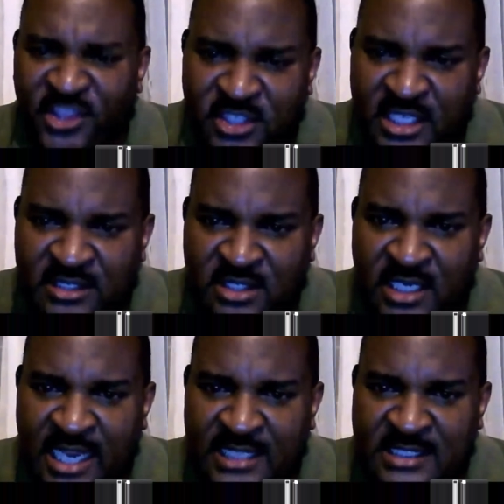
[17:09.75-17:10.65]
to the
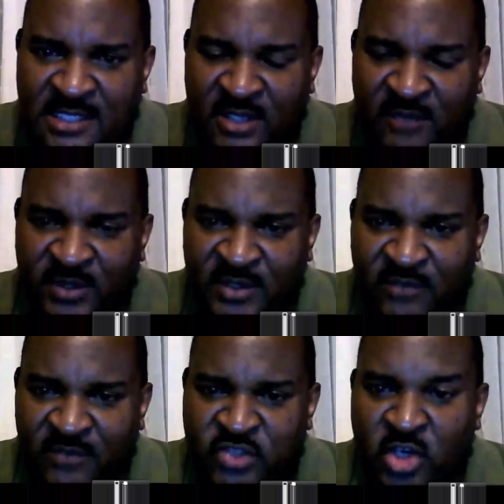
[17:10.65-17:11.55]
ICT
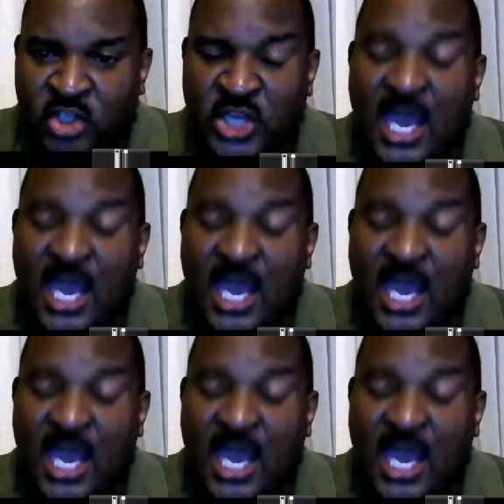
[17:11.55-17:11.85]
infrastructure.